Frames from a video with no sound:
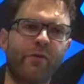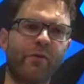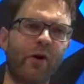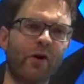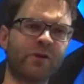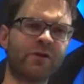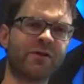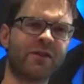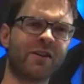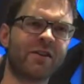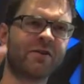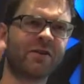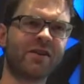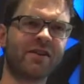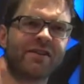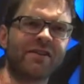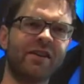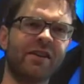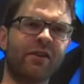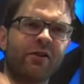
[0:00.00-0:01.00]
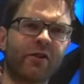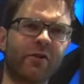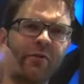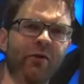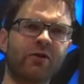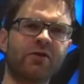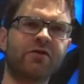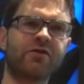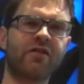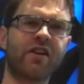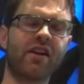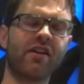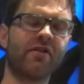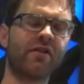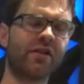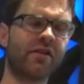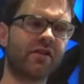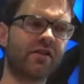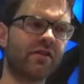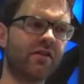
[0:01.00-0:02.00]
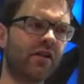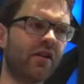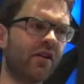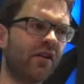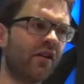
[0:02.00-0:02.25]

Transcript: most interesting or the most relevant